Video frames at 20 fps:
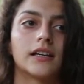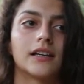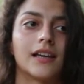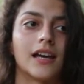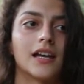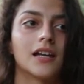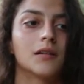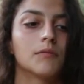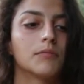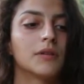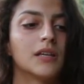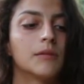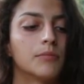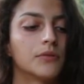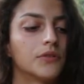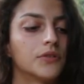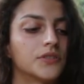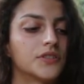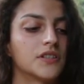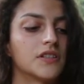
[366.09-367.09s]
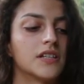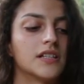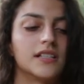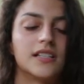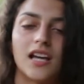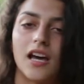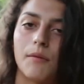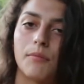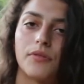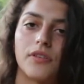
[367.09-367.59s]
getting people to the
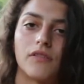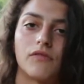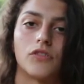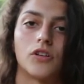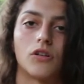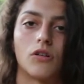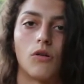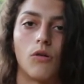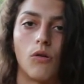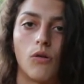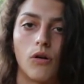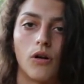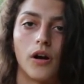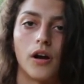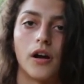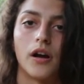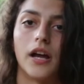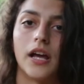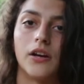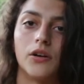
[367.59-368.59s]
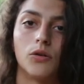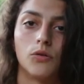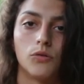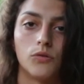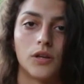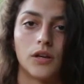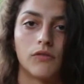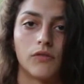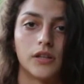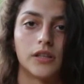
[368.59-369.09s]
depth of their core and
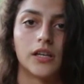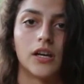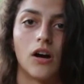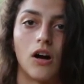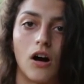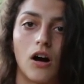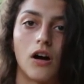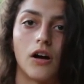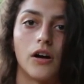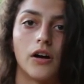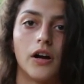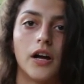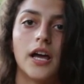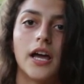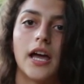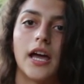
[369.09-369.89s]
who they really are